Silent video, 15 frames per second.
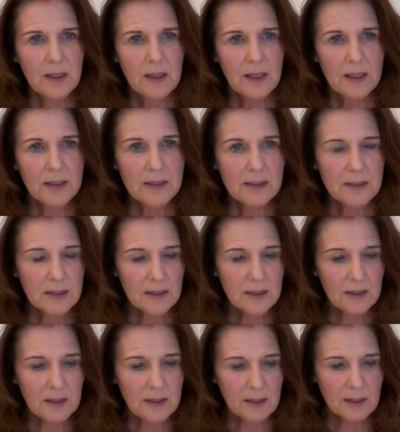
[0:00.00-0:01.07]
And
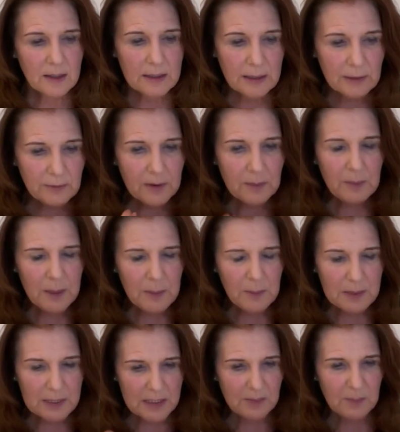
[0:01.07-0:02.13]
giving
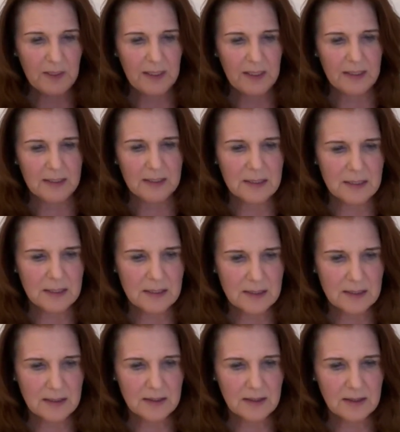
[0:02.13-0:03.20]
people space